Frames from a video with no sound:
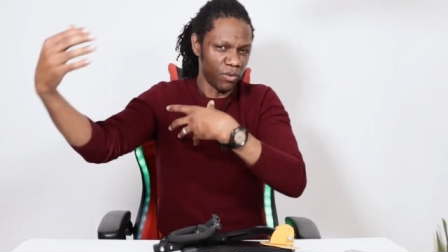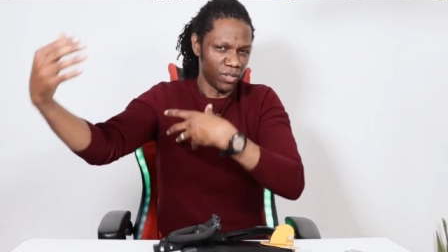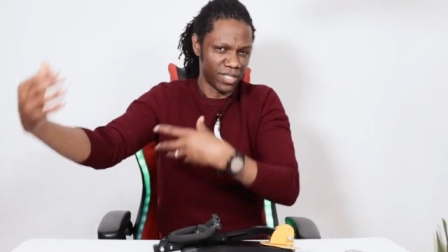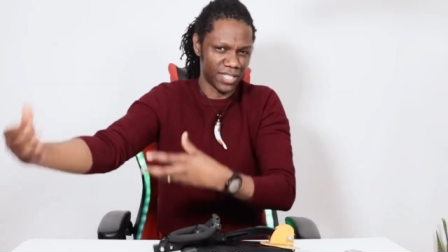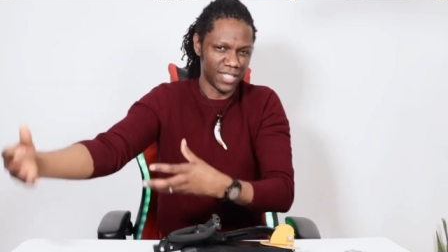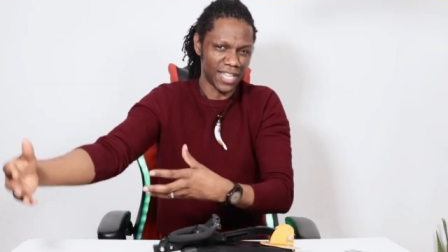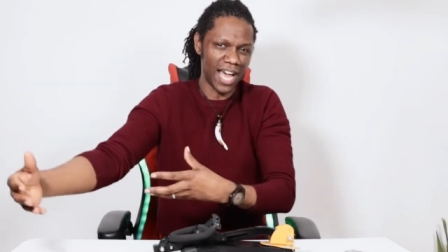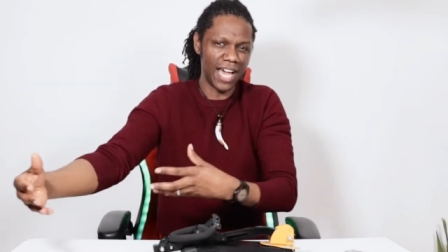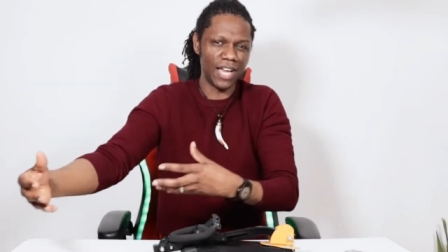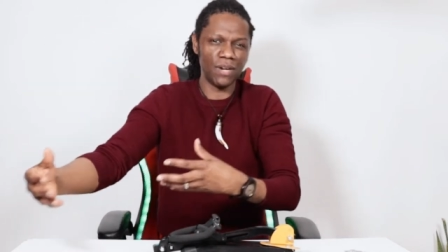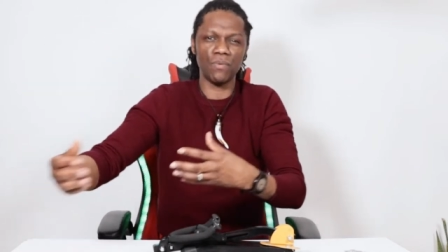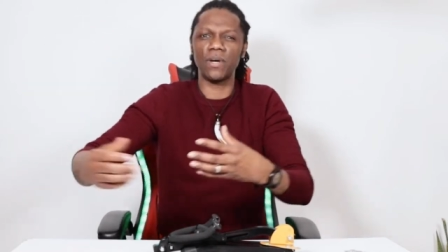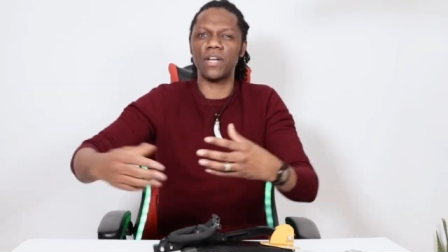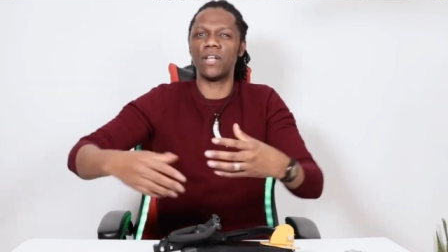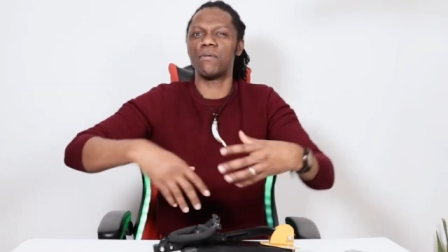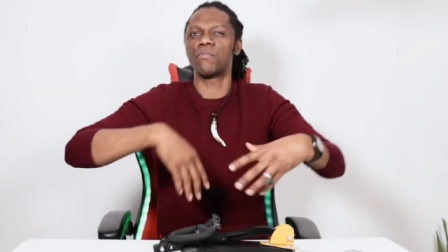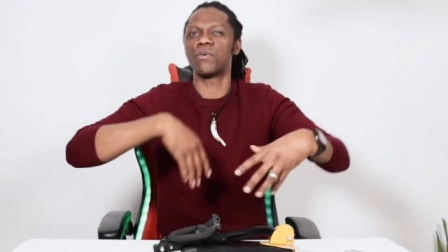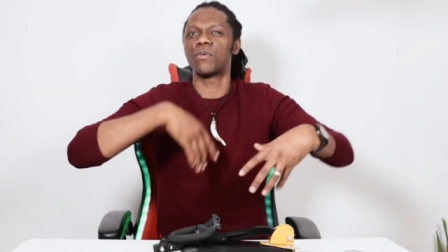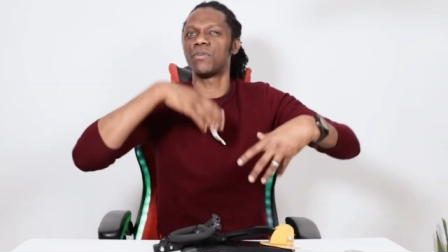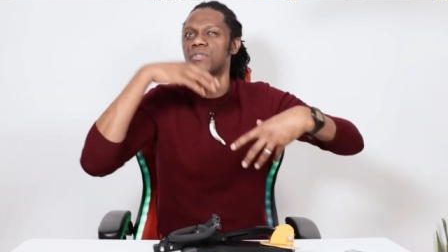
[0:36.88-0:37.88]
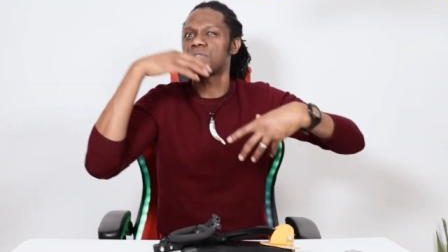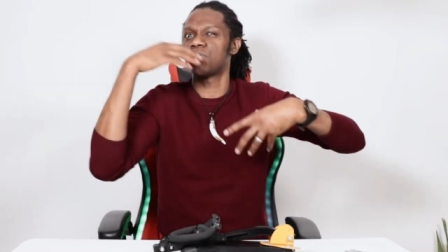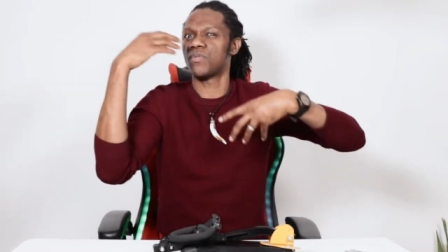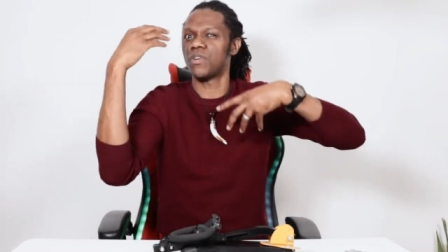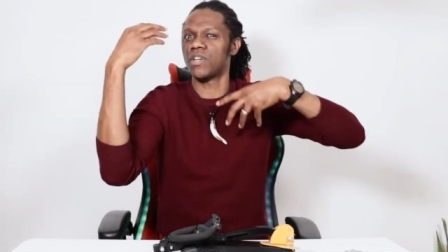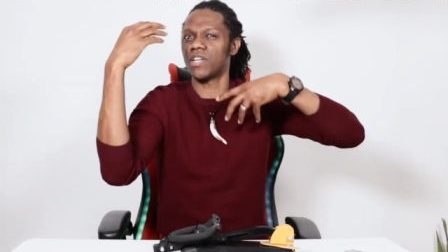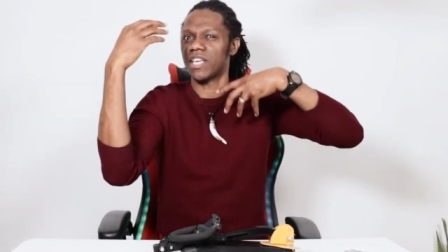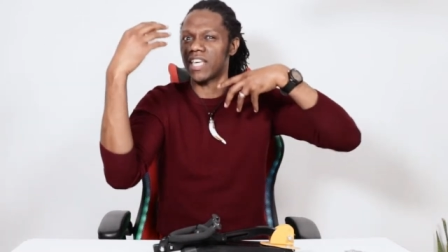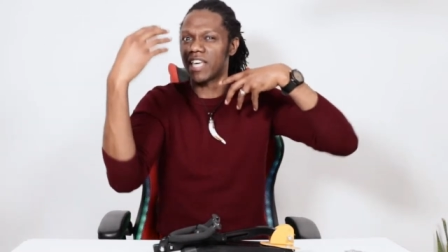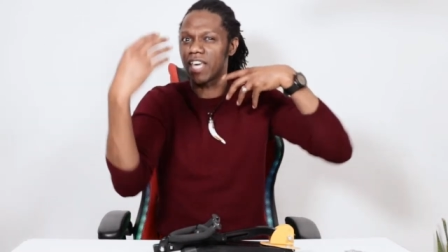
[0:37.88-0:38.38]
outside, whether I'm going
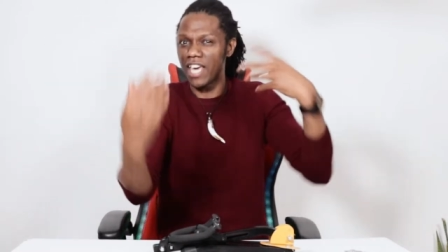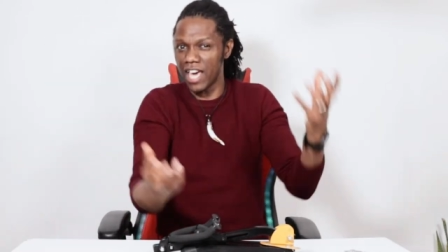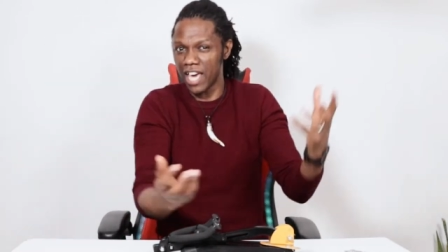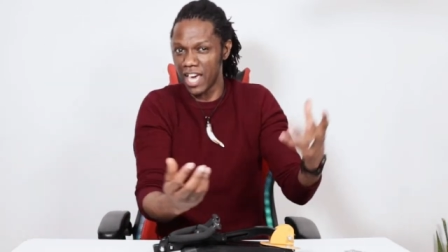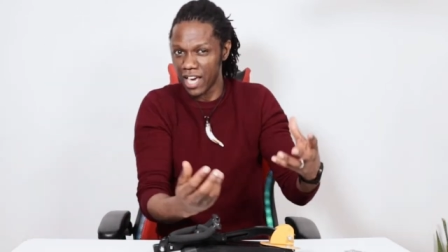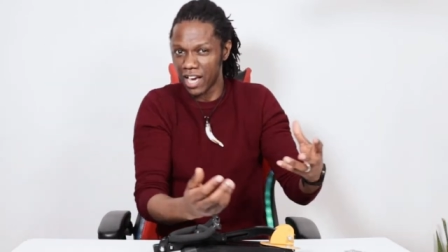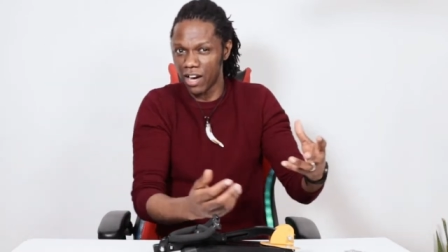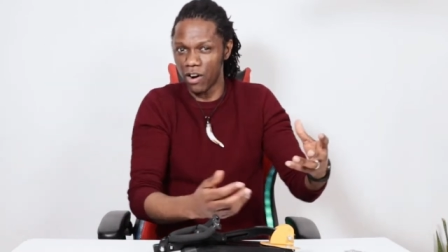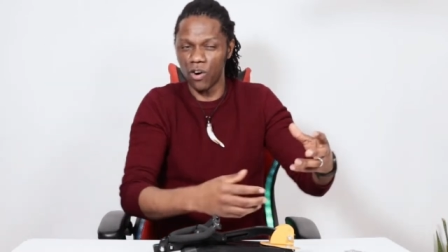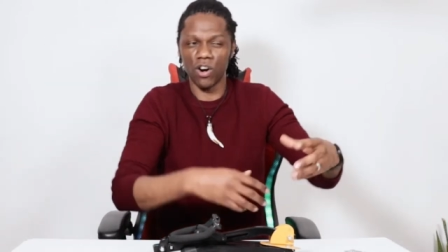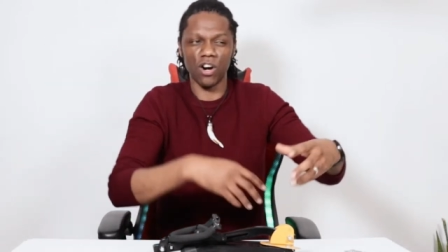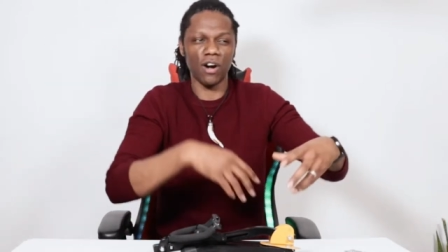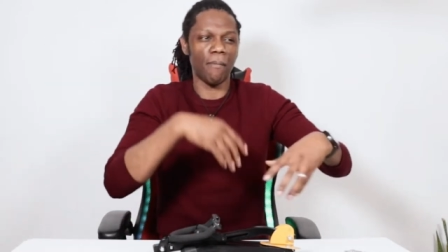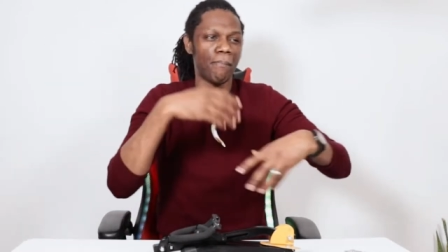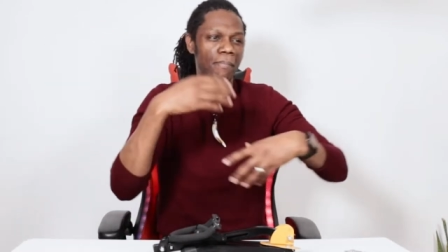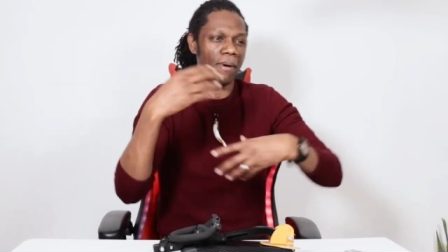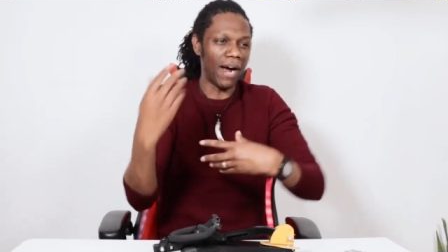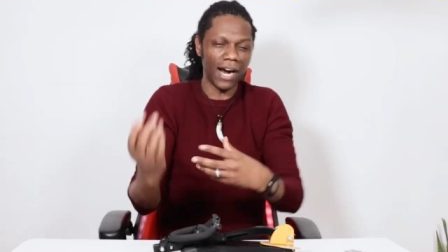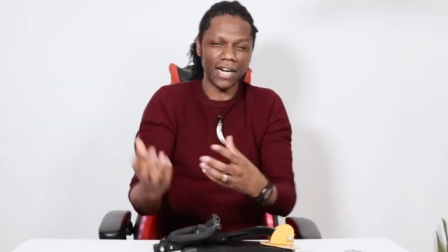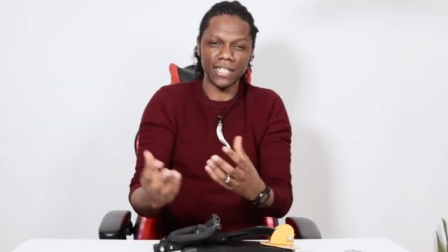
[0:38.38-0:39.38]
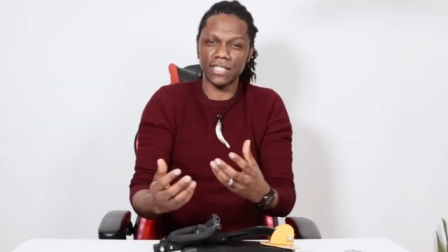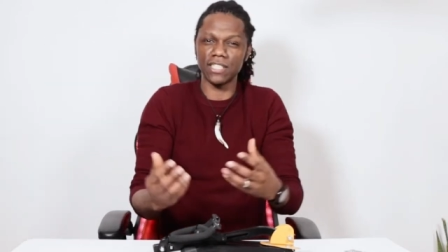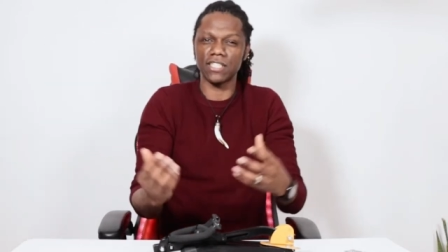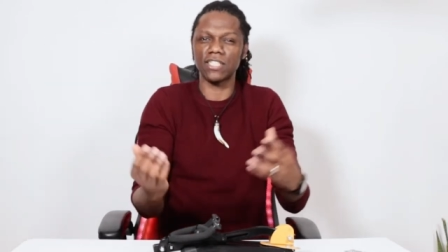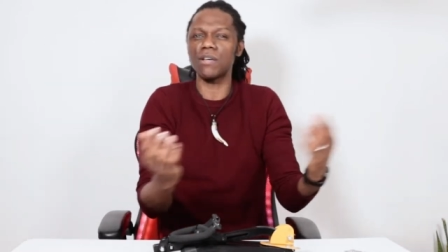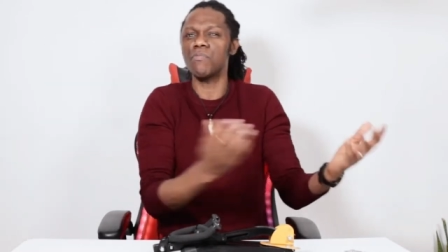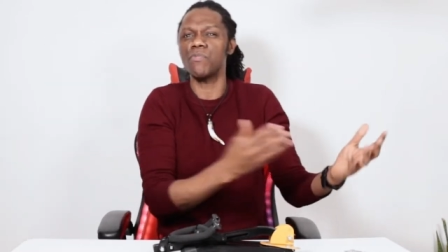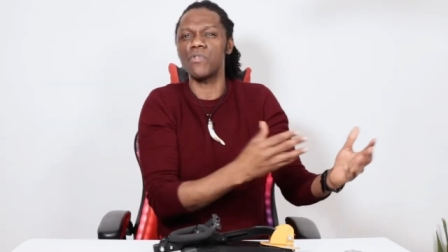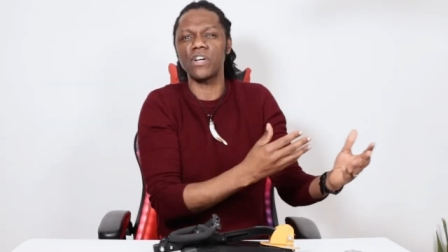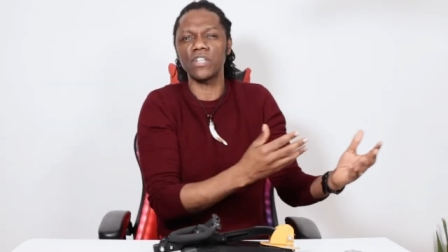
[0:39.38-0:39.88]
to a gig or a party
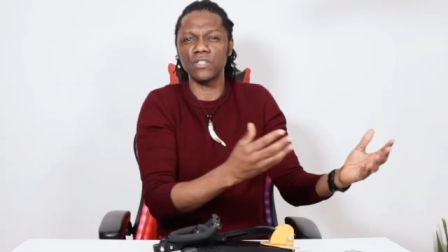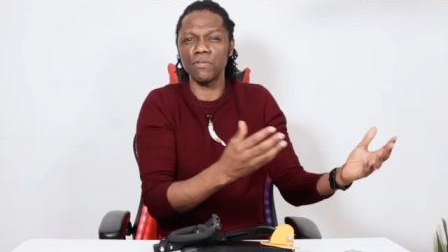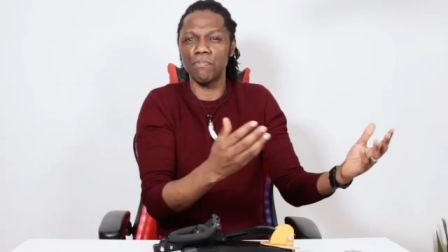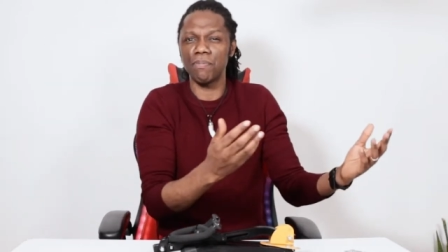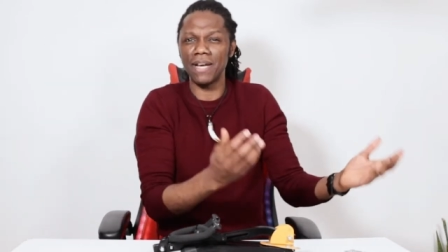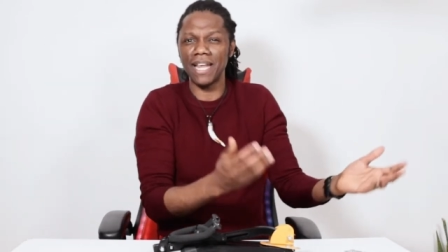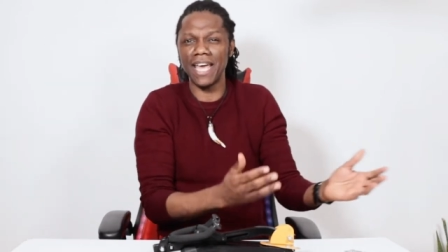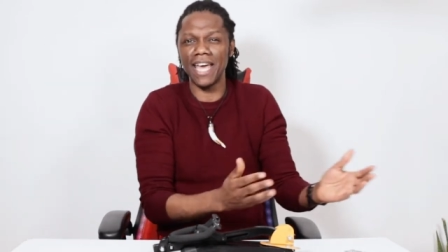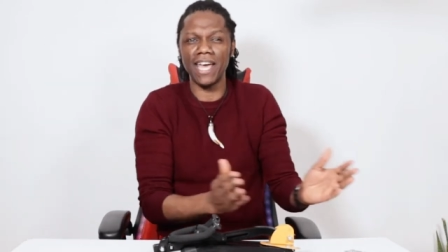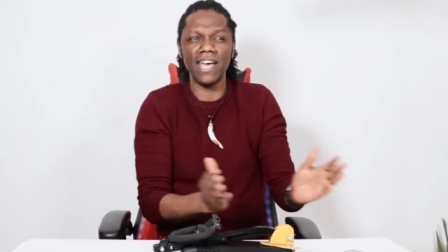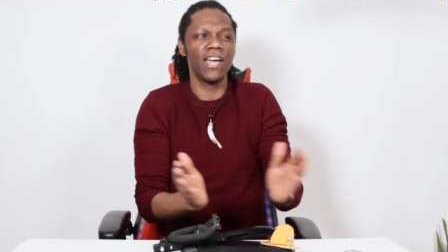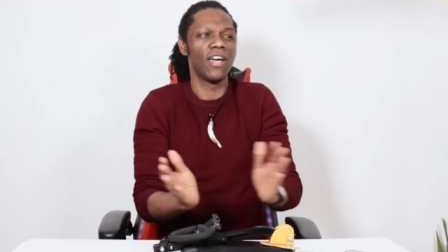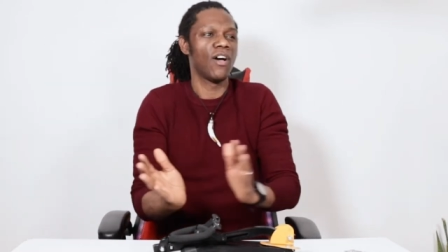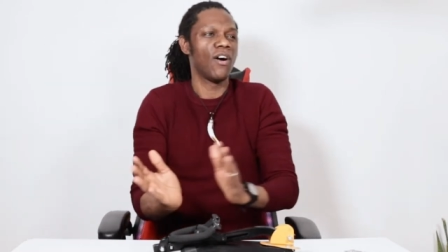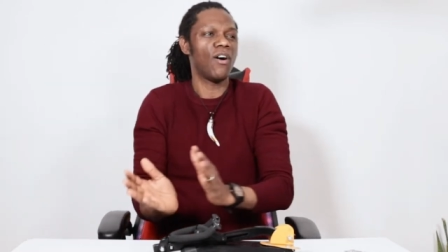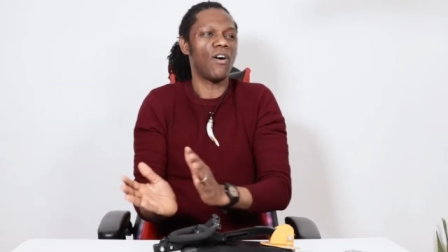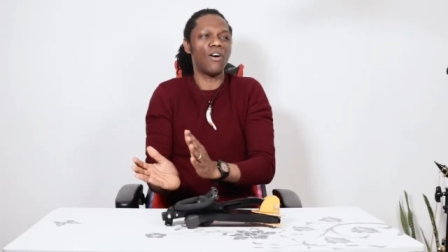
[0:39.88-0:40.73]
somewhere to play,